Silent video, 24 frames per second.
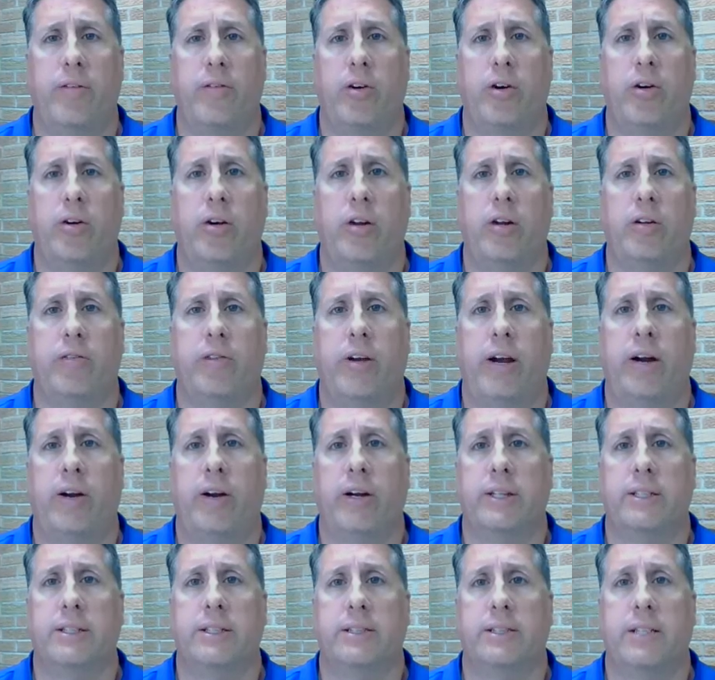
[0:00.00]
I've never heard of,
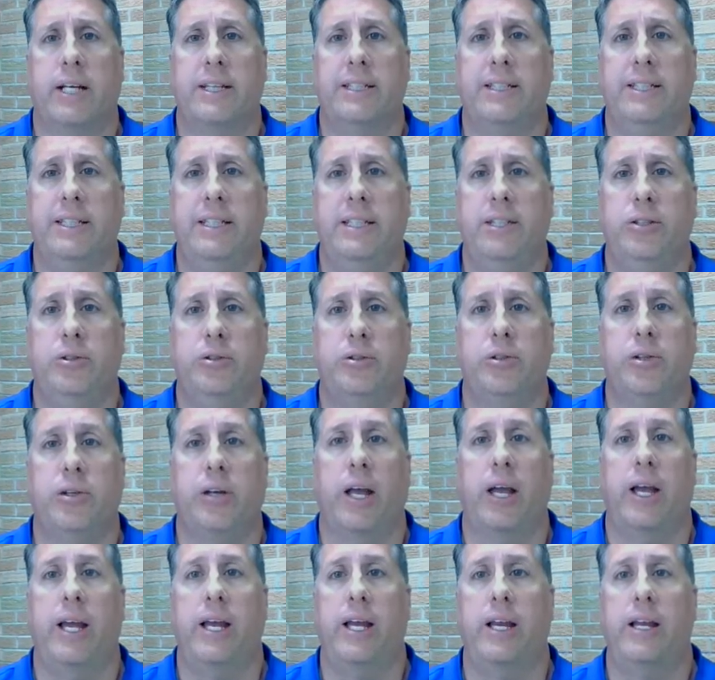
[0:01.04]
Erik Satie, who
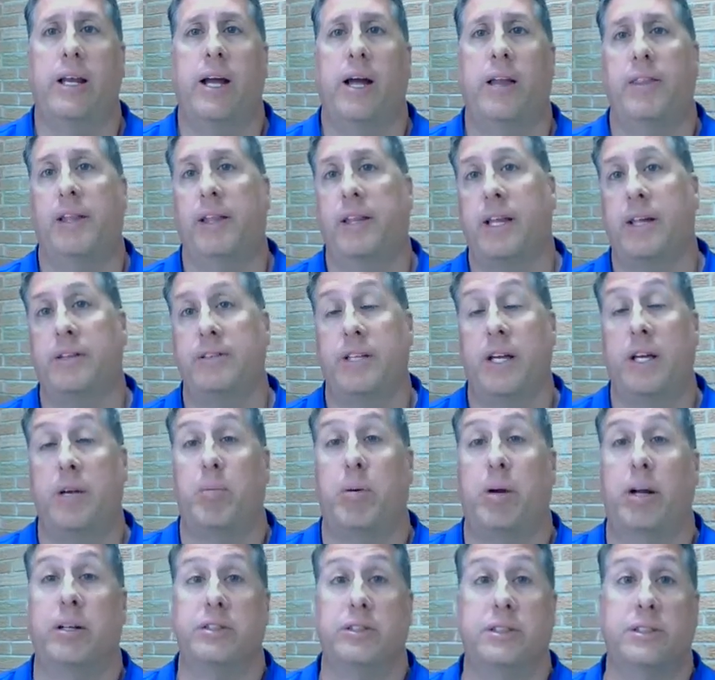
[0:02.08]
took eight. I think that's how you
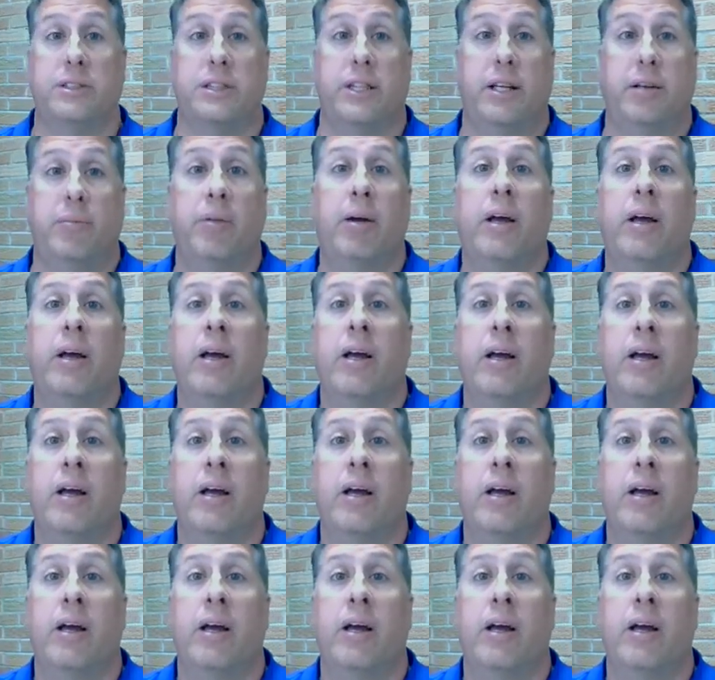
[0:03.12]
pronounce his name.